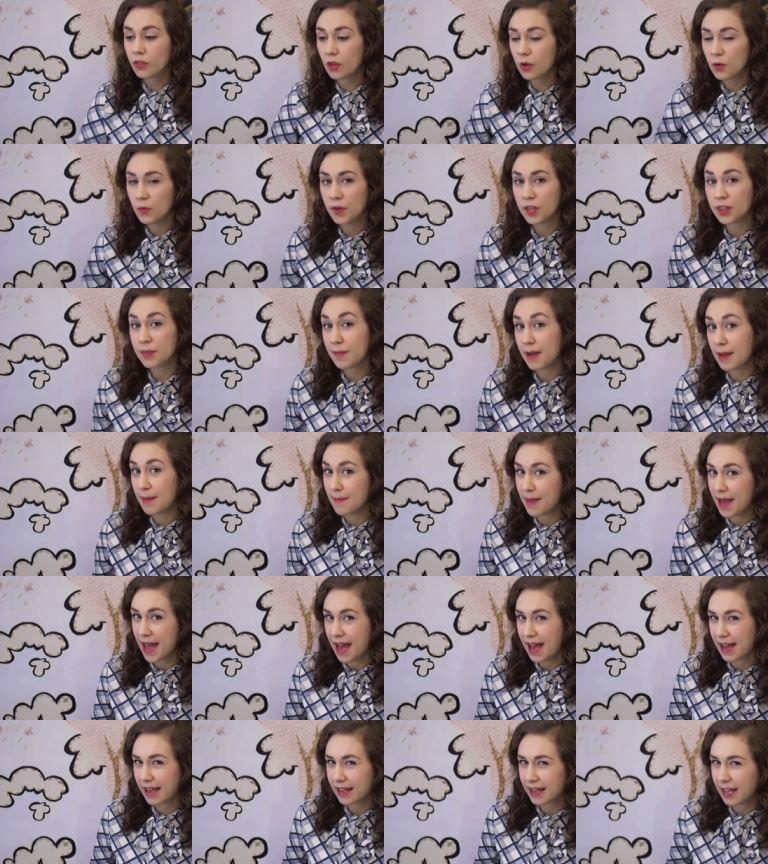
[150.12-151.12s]
with my
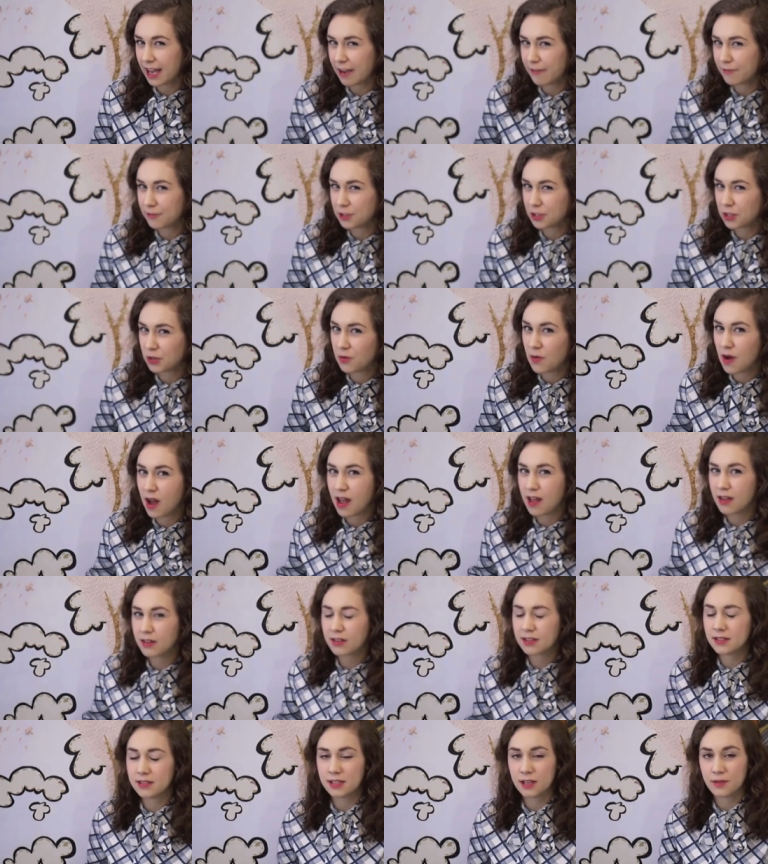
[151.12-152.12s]
back after a while
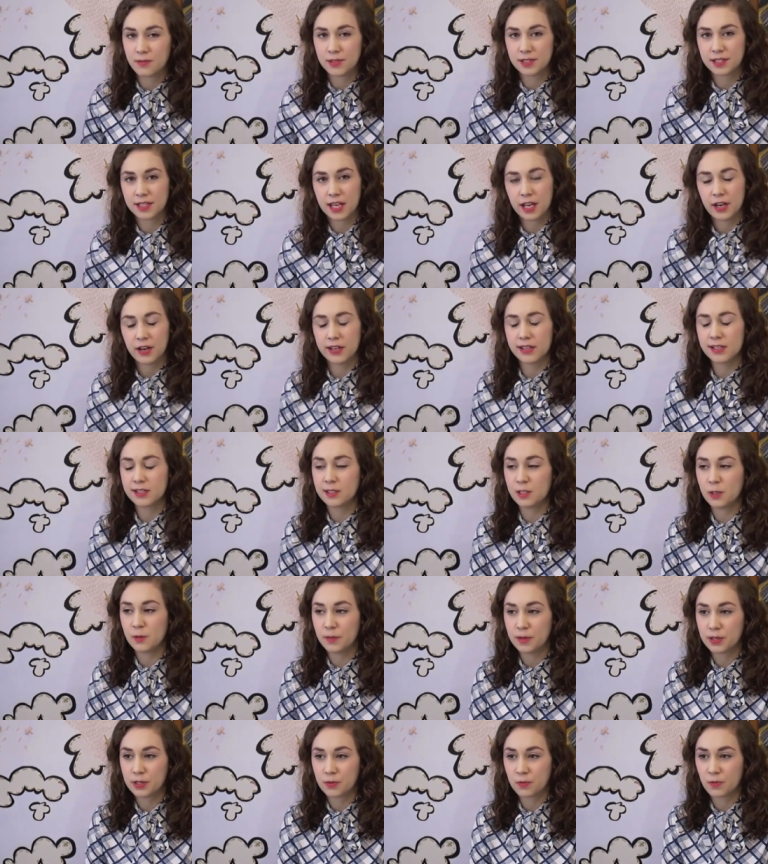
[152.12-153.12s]
because I was carrying so
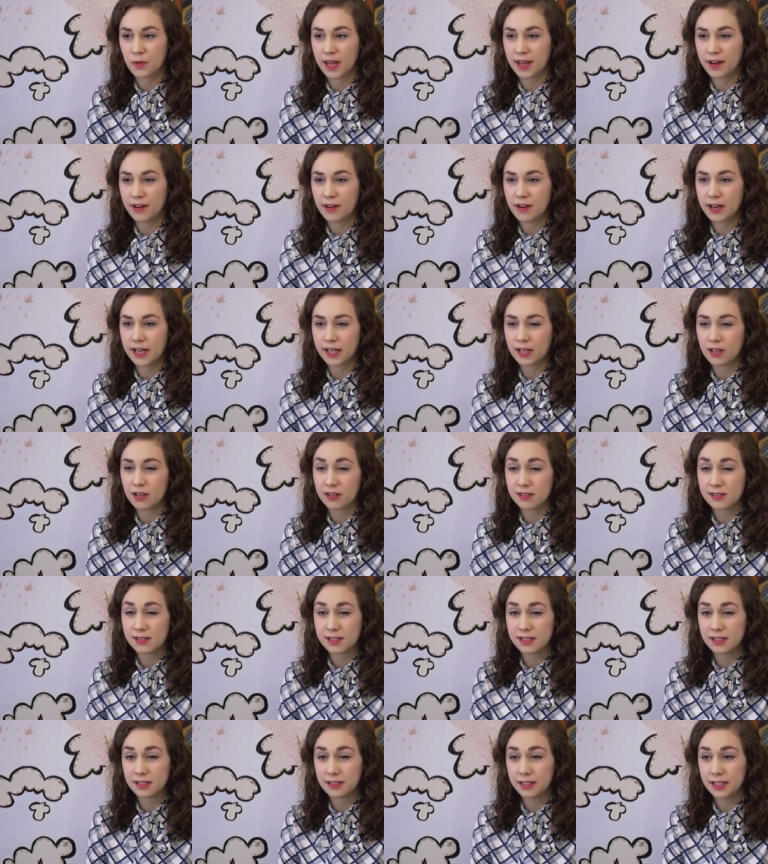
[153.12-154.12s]
much weight on it
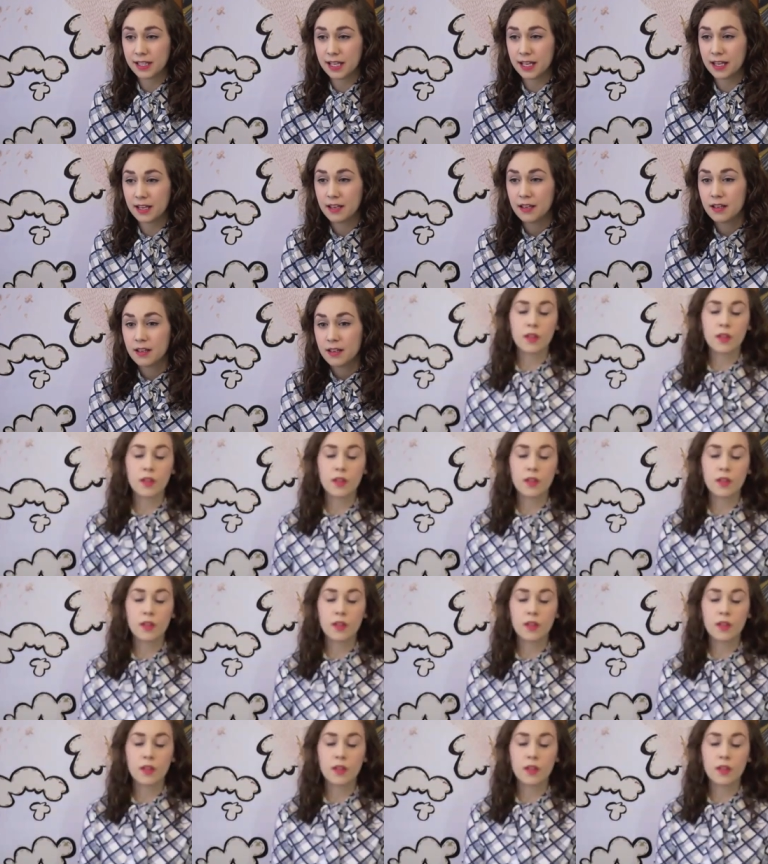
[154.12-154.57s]
constantly.